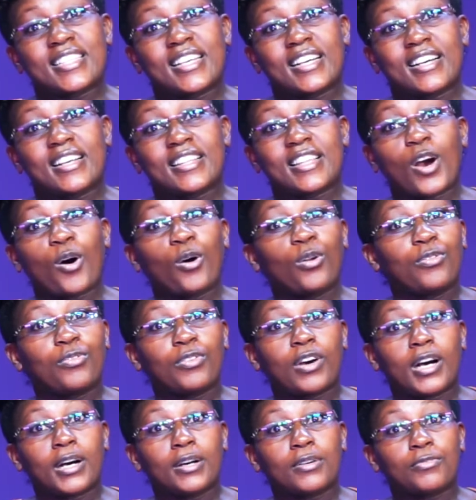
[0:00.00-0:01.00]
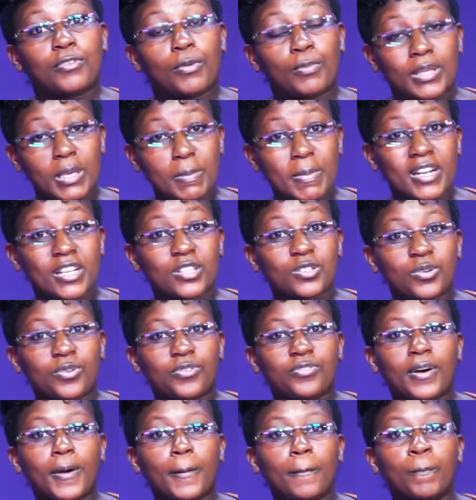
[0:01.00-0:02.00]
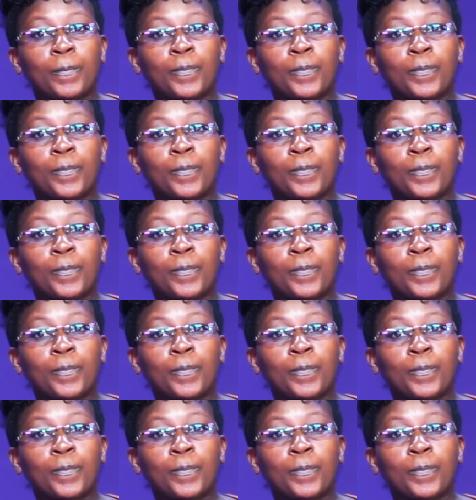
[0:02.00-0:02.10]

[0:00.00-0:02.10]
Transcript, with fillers: Uh, they're all uh, from Kibera so far.